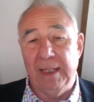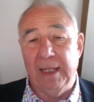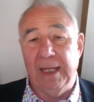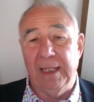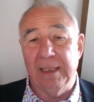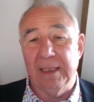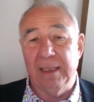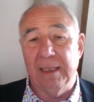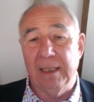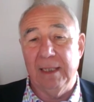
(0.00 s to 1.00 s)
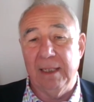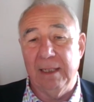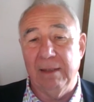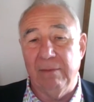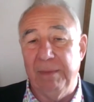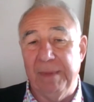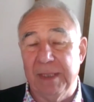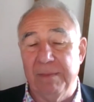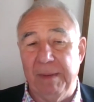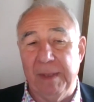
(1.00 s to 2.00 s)
And we
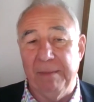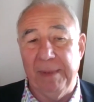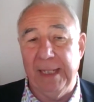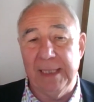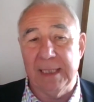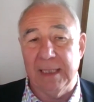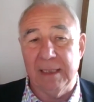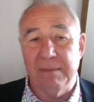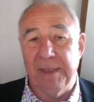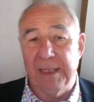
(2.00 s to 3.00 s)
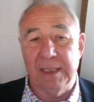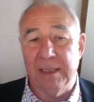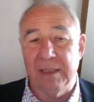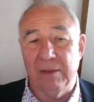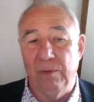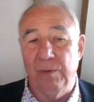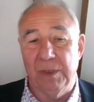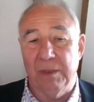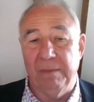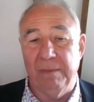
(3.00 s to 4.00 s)
mustn't be complacent, because there's
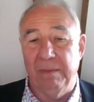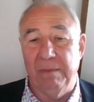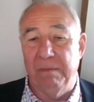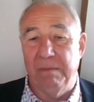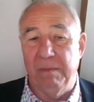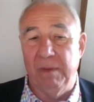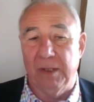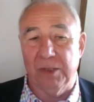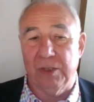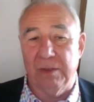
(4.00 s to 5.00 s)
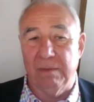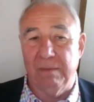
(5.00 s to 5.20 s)
always lots